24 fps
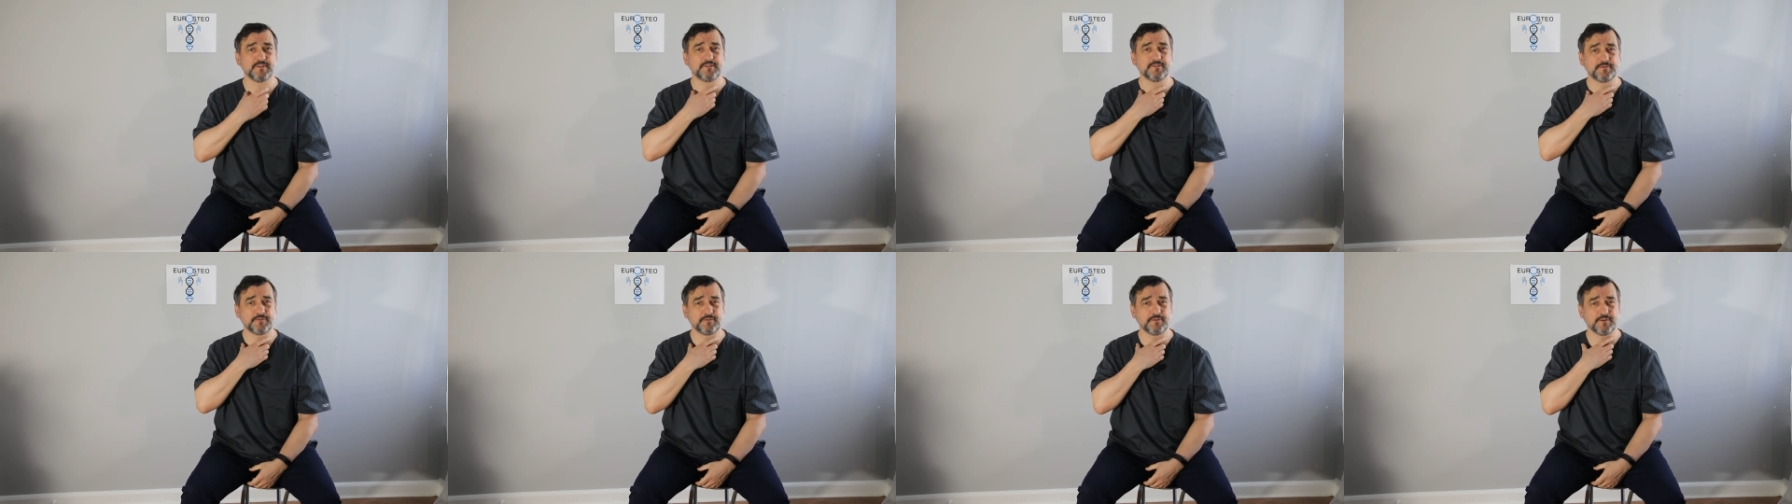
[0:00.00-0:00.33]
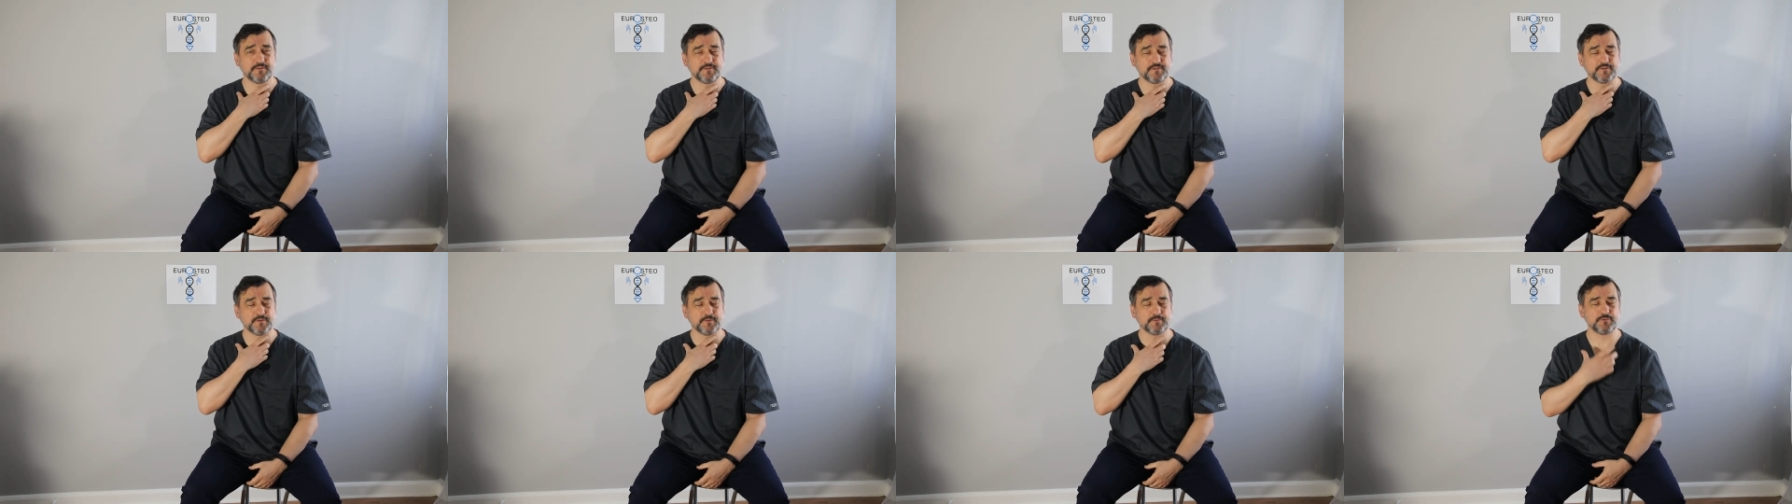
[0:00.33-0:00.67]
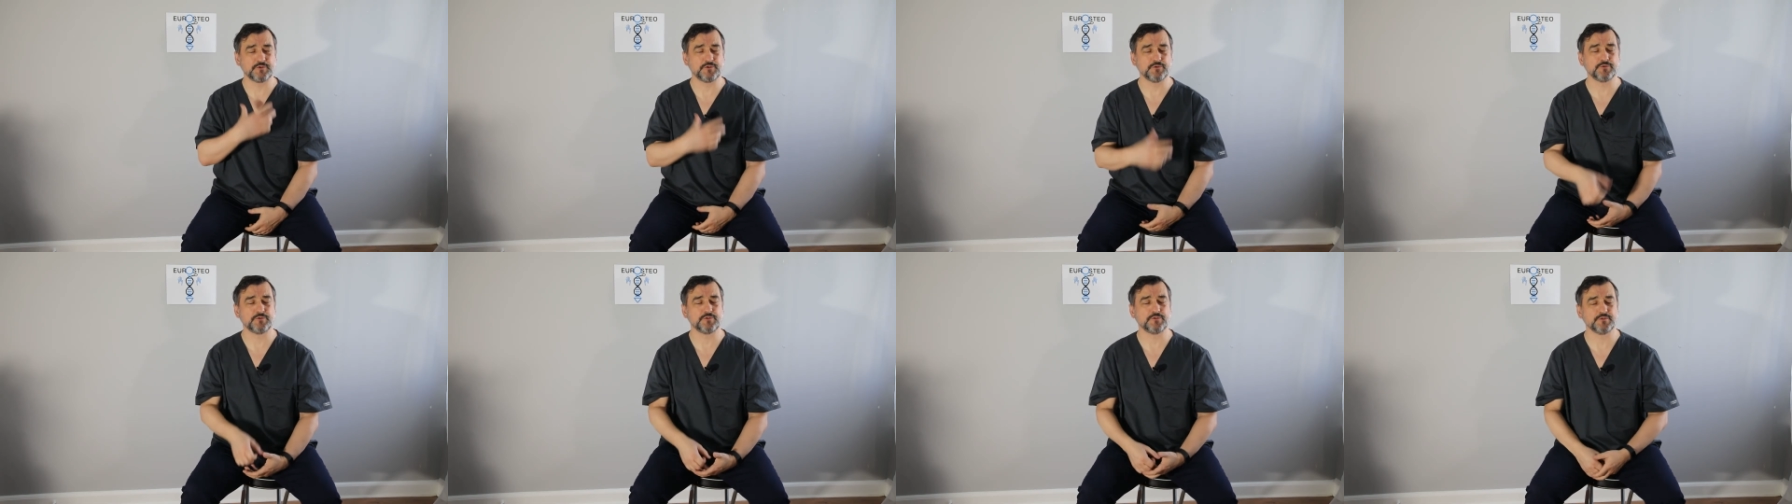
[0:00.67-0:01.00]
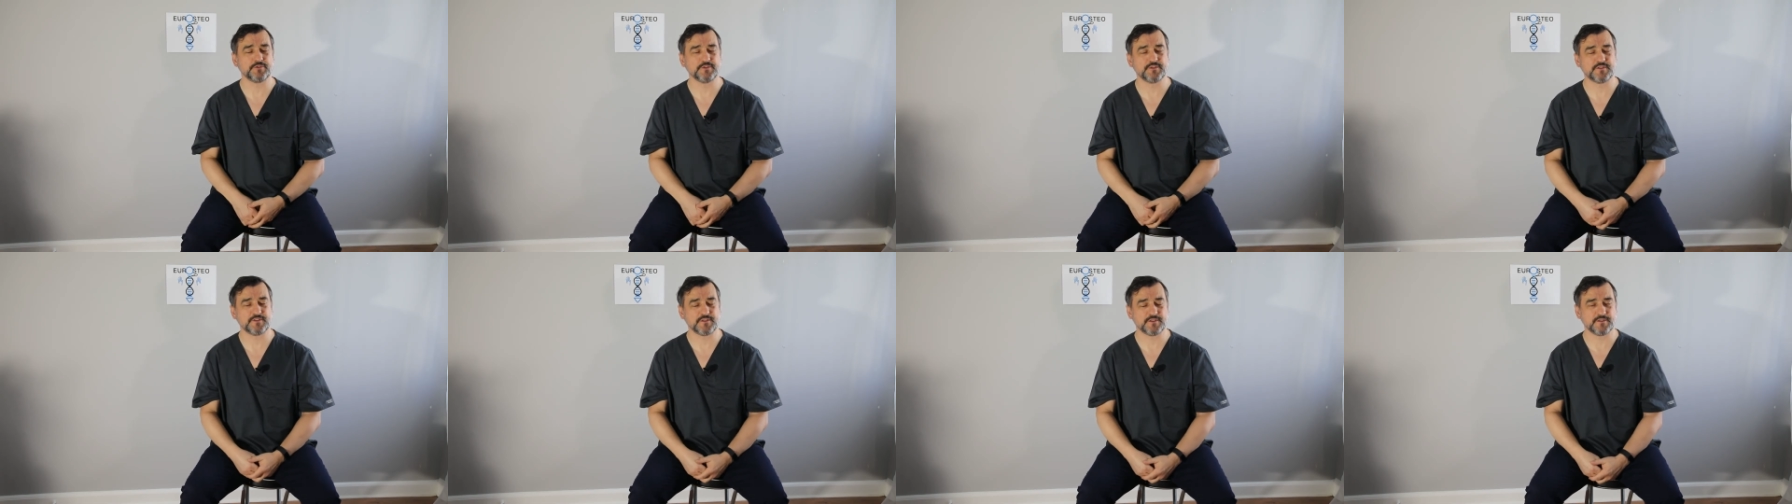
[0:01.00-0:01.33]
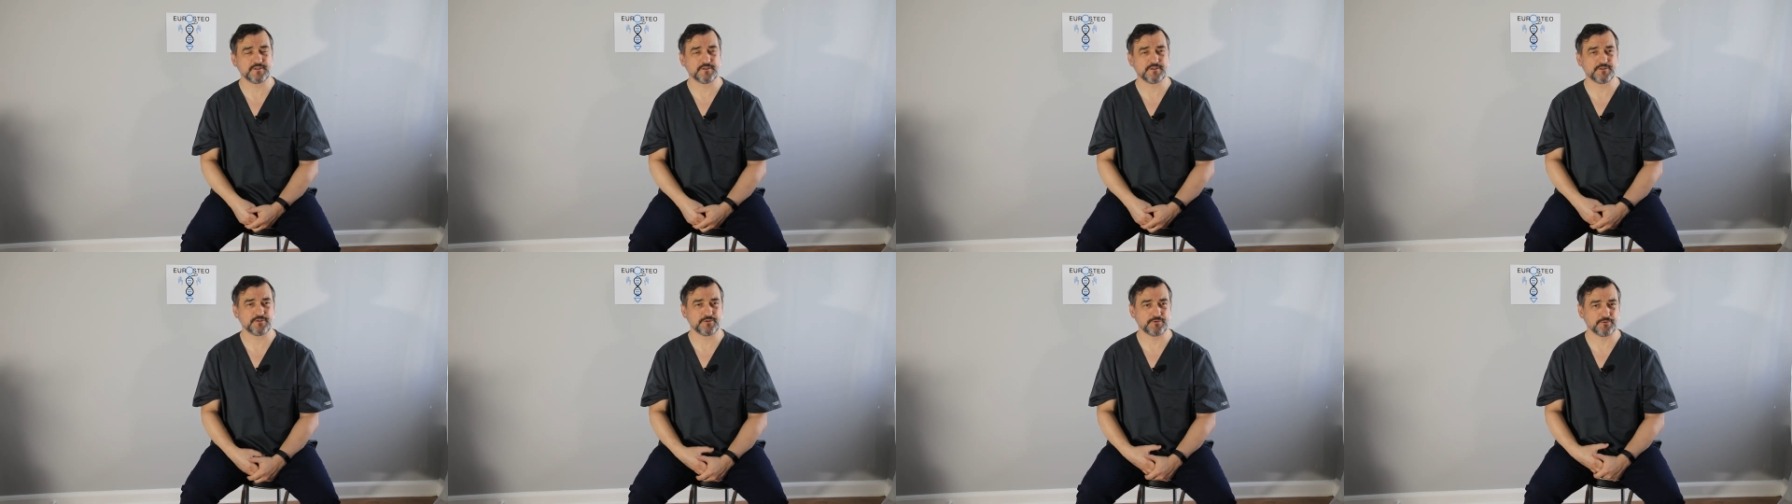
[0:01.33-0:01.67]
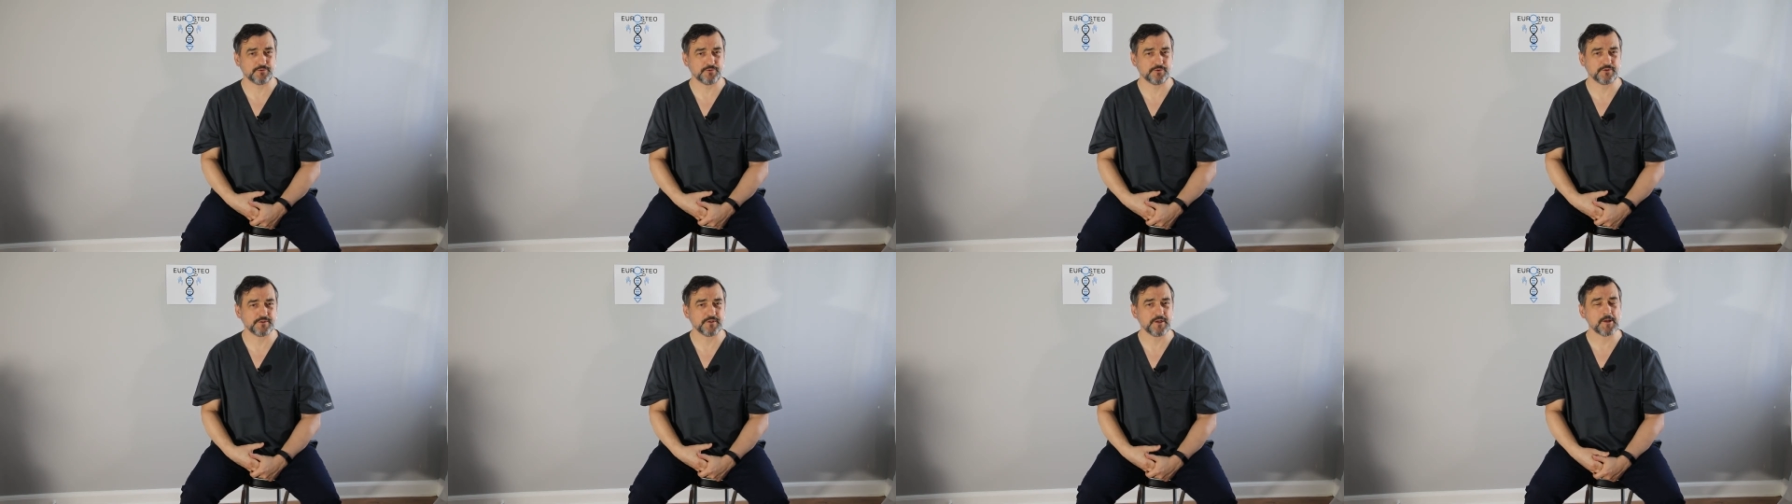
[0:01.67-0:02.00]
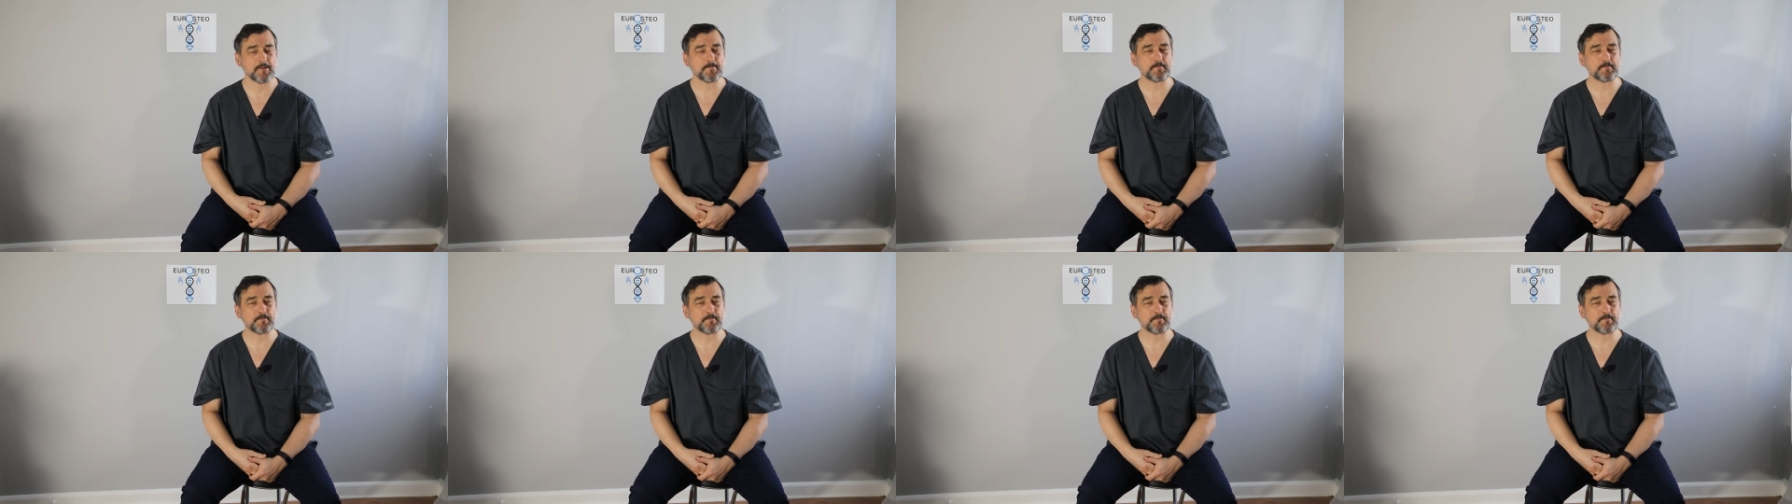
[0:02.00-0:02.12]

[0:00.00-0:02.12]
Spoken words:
if you have some mucus in the throat,